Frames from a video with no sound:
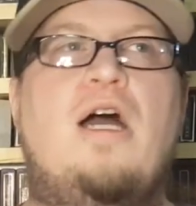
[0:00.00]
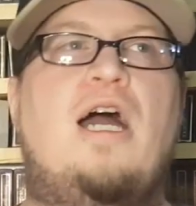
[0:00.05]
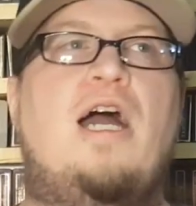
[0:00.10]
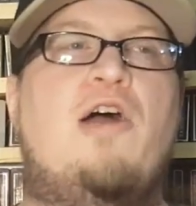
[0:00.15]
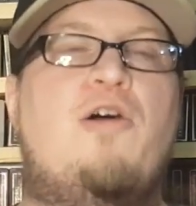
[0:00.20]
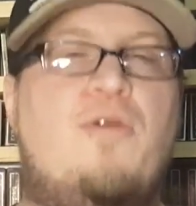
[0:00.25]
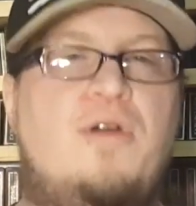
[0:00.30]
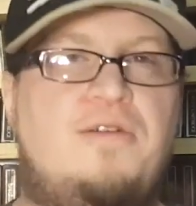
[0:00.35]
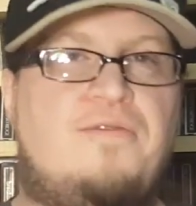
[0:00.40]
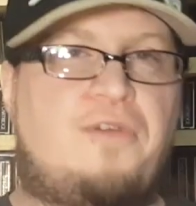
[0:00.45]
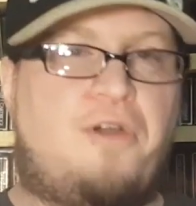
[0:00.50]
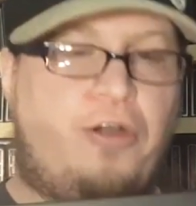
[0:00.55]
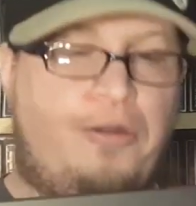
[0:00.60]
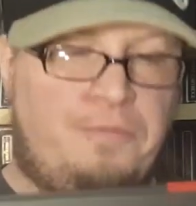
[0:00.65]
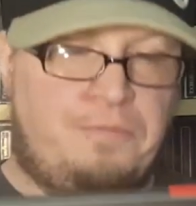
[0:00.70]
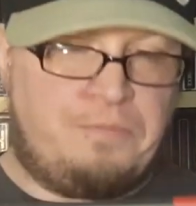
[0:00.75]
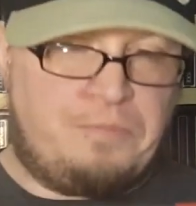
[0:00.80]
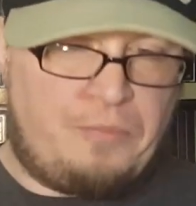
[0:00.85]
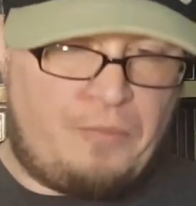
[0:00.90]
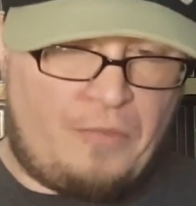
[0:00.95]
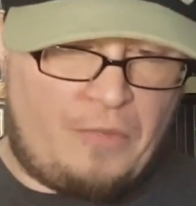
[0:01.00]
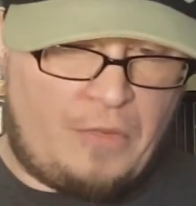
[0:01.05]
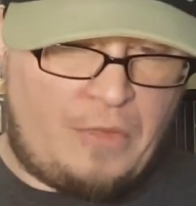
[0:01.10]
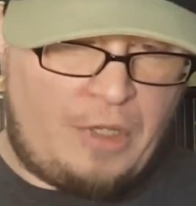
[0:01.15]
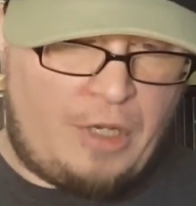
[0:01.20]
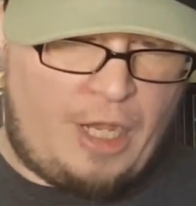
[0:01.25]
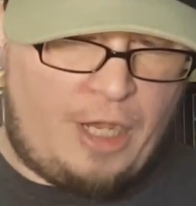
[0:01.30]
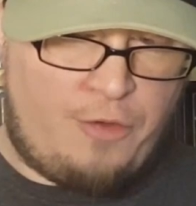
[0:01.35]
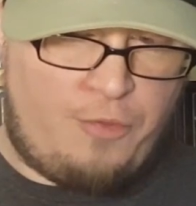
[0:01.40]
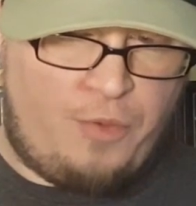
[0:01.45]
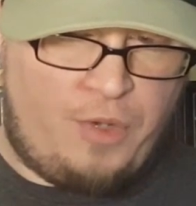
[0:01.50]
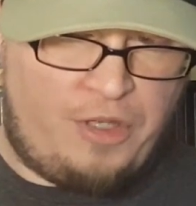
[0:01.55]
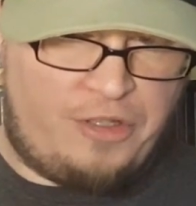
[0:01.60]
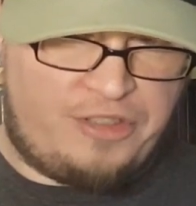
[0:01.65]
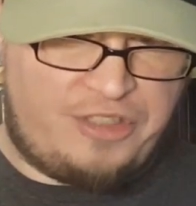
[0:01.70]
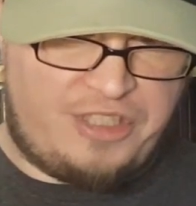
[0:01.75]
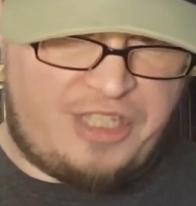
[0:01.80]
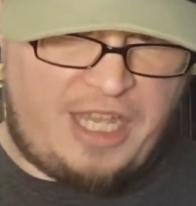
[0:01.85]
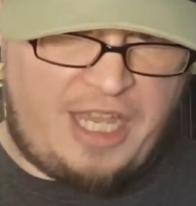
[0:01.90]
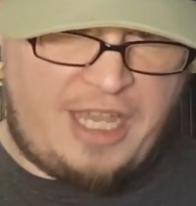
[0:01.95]
However, I
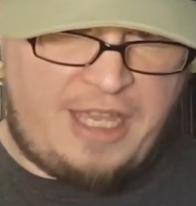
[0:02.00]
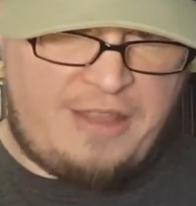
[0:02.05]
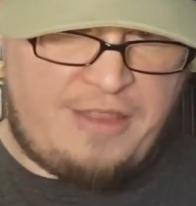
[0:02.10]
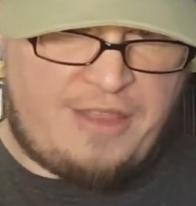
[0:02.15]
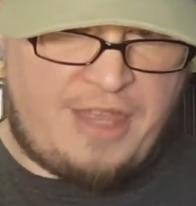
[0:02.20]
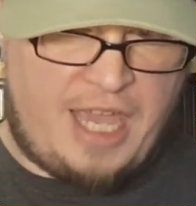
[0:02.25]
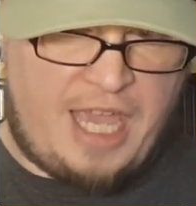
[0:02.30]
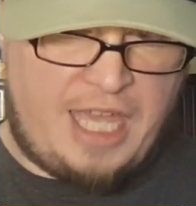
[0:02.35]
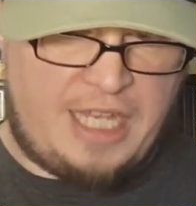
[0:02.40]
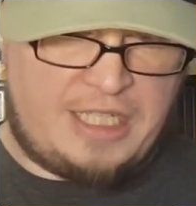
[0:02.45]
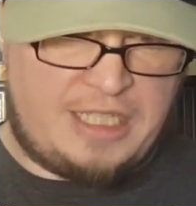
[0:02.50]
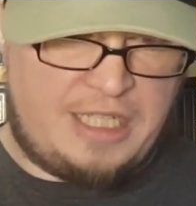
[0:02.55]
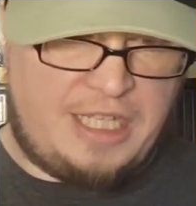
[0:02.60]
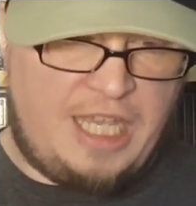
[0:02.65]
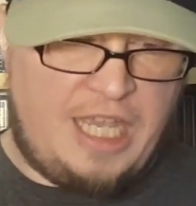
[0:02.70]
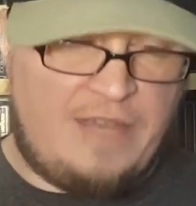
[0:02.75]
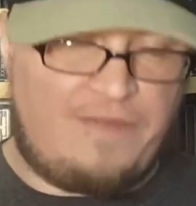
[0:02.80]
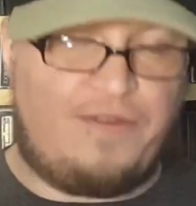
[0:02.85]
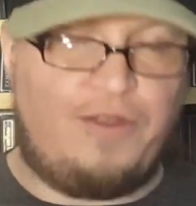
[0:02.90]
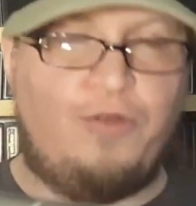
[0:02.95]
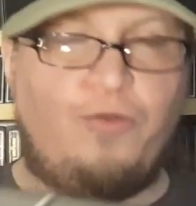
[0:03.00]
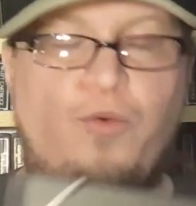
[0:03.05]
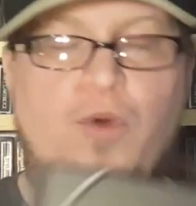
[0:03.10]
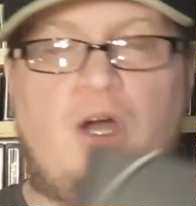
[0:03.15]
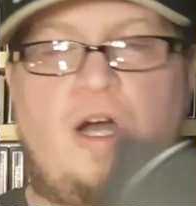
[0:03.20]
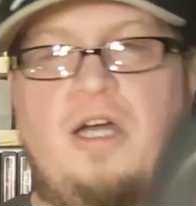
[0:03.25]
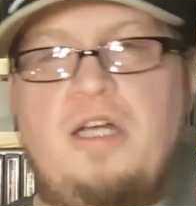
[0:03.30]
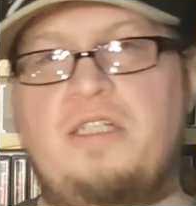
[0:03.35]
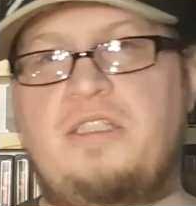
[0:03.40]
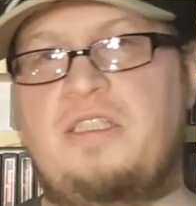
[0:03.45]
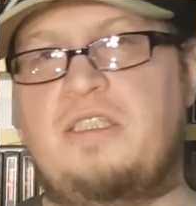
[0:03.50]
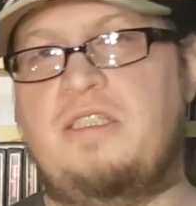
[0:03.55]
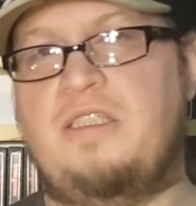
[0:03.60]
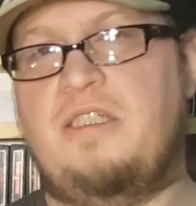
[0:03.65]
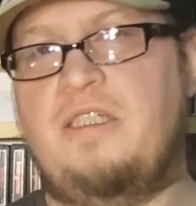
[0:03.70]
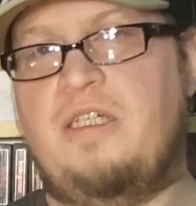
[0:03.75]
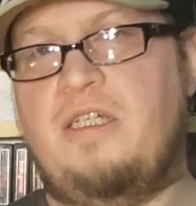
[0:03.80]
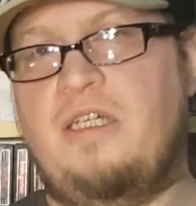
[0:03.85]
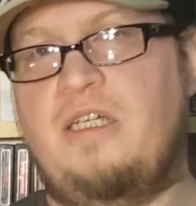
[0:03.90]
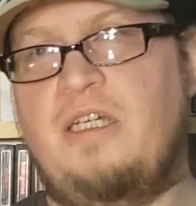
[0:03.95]
will say that if you want
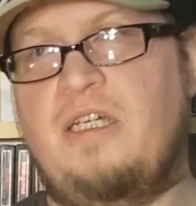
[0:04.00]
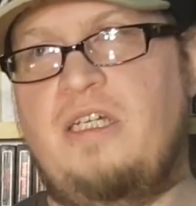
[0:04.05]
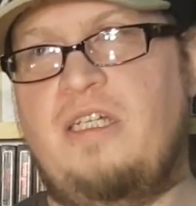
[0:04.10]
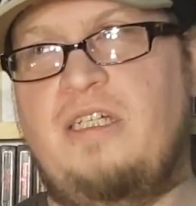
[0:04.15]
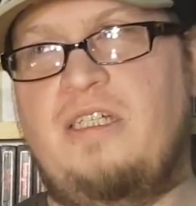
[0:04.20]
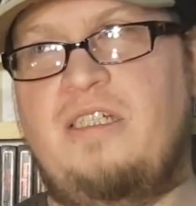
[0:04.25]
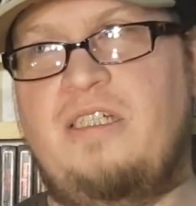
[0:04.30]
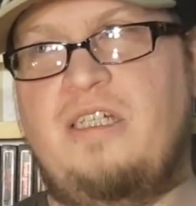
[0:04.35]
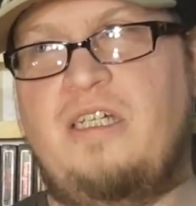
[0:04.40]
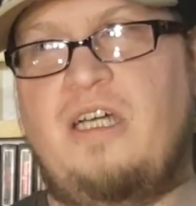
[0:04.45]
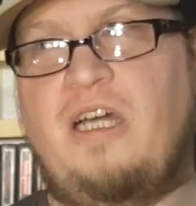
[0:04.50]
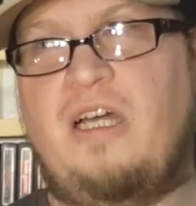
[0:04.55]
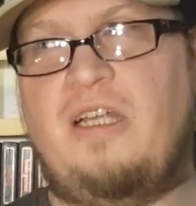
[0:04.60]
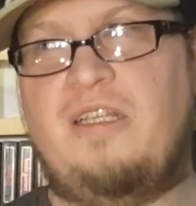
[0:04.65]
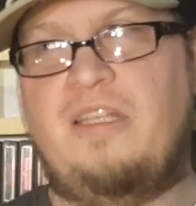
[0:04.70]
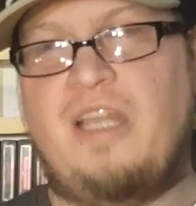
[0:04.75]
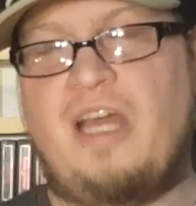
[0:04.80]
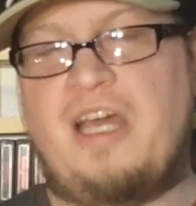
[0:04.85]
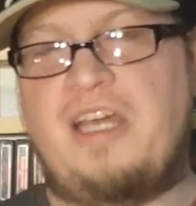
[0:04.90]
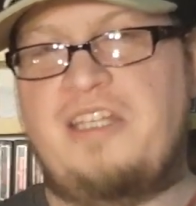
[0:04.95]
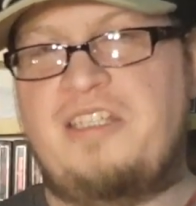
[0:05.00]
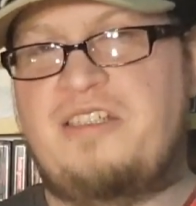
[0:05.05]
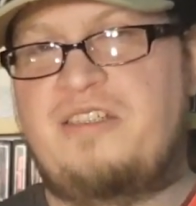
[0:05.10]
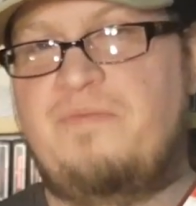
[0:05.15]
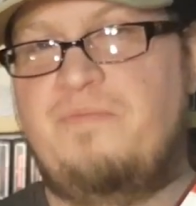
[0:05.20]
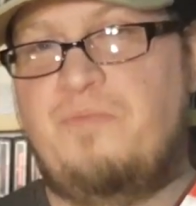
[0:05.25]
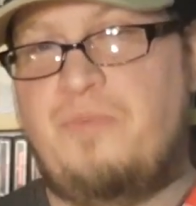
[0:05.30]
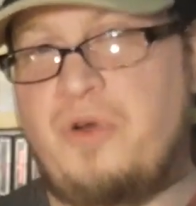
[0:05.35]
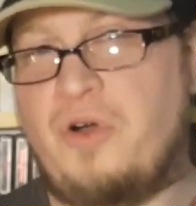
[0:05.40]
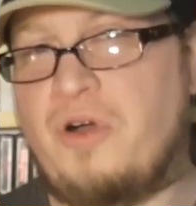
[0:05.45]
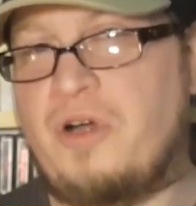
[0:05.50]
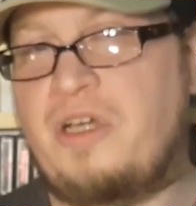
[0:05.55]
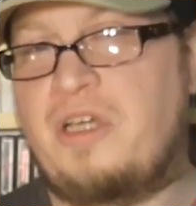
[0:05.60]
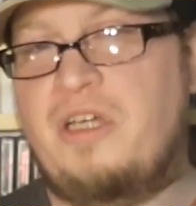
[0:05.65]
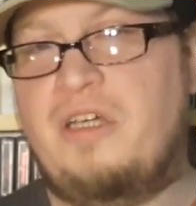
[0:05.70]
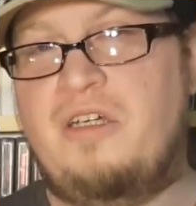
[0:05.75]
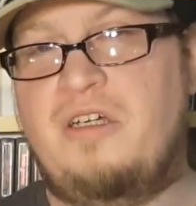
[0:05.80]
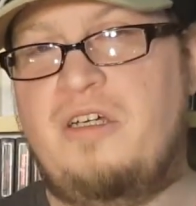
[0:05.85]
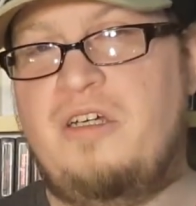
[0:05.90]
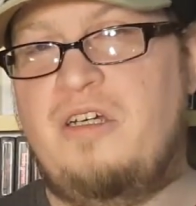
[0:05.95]
a nice
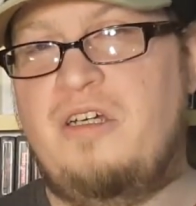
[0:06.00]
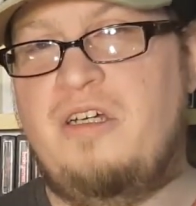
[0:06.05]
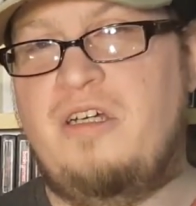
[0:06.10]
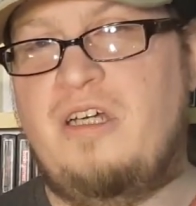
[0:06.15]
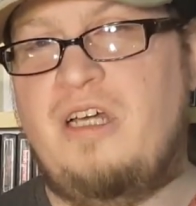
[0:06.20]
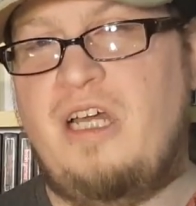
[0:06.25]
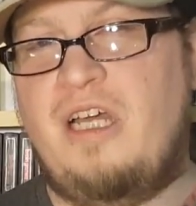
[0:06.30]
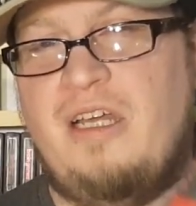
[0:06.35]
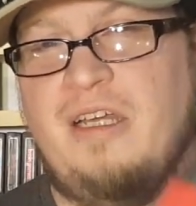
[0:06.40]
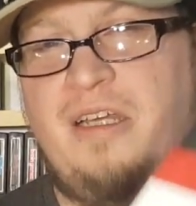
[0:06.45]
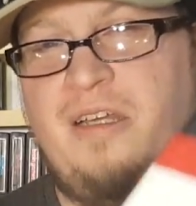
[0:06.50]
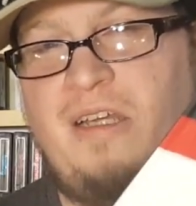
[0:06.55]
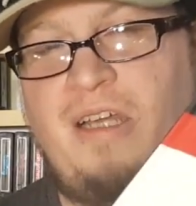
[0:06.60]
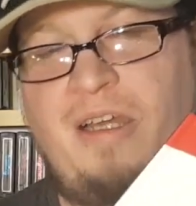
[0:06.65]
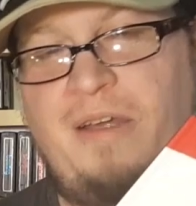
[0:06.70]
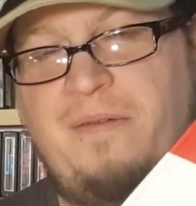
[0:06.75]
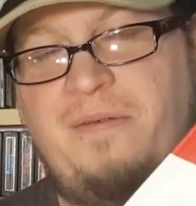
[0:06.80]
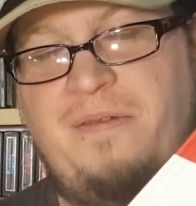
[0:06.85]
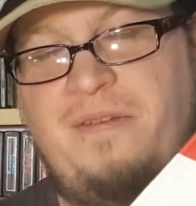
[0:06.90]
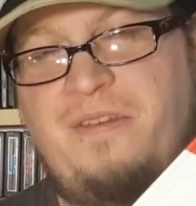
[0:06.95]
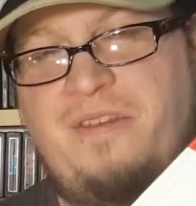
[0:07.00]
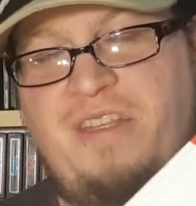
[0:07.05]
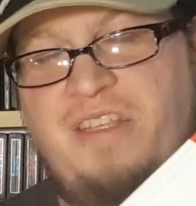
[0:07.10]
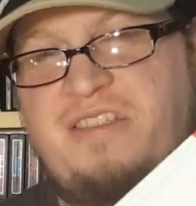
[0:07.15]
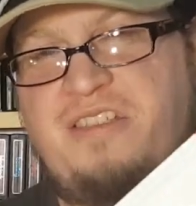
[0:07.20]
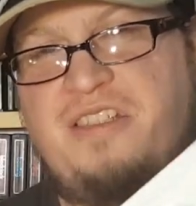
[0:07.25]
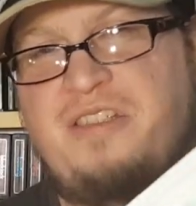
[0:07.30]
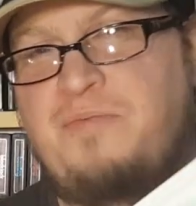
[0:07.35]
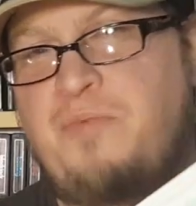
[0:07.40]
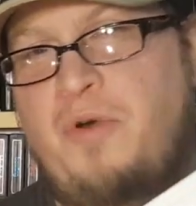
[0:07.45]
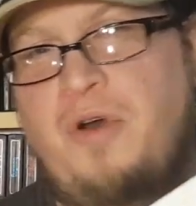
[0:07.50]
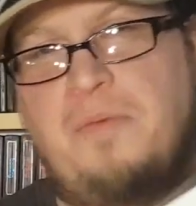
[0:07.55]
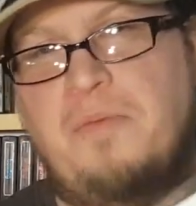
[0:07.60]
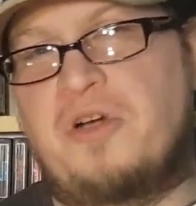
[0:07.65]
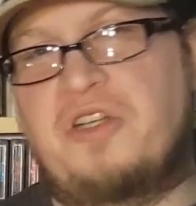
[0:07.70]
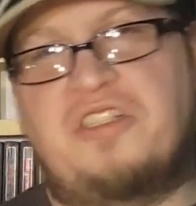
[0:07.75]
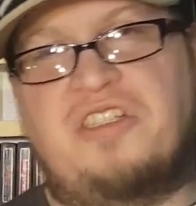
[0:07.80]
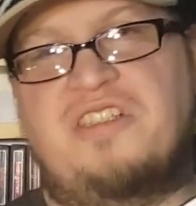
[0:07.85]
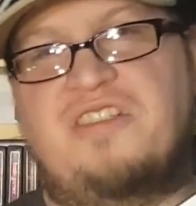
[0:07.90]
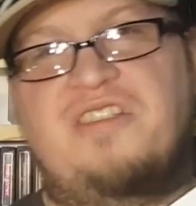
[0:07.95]
book, this is pretty
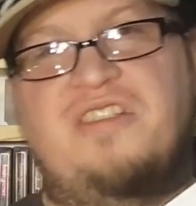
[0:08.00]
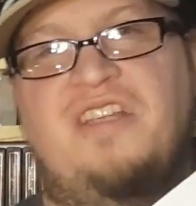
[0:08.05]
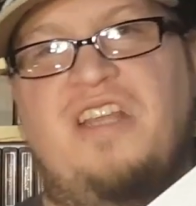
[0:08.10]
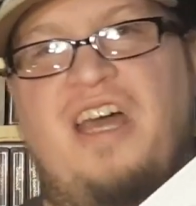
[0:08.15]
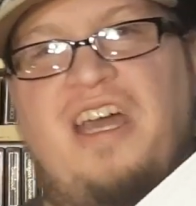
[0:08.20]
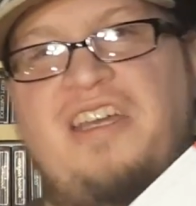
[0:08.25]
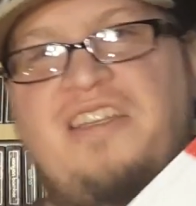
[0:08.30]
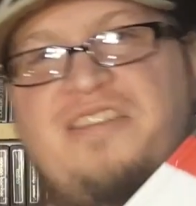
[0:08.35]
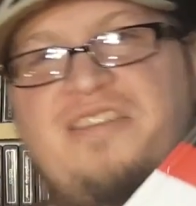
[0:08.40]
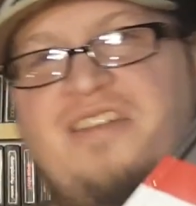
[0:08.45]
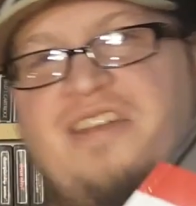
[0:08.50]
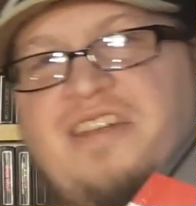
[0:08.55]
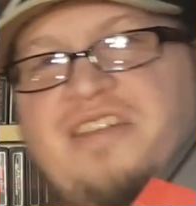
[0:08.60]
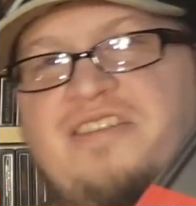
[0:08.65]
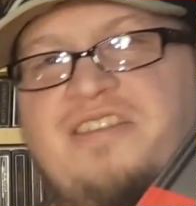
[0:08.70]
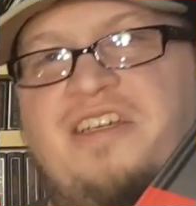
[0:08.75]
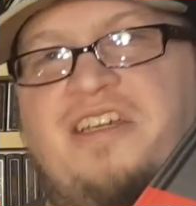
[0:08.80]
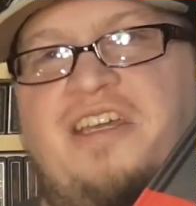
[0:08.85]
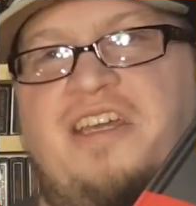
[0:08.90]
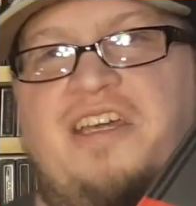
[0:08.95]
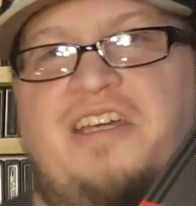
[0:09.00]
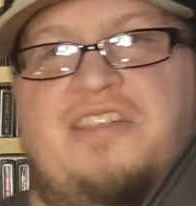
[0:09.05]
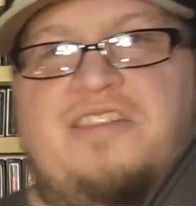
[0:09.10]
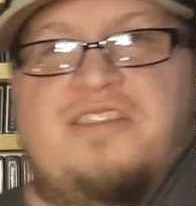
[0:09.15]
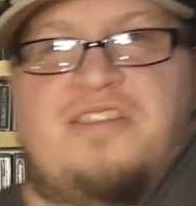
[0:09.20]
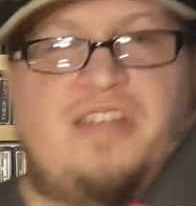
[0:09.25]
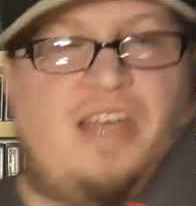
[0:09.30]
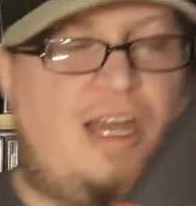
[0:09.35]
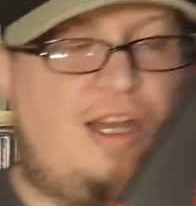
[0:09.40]
much as nice as it gets.